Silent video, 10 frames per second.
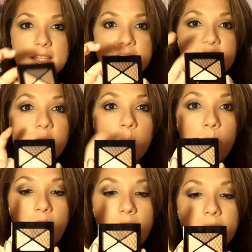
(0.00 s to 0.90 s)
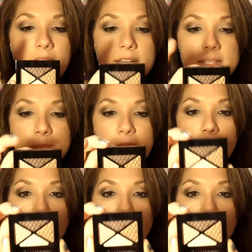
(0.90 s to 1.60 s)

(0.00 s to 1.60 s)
this quad and it's by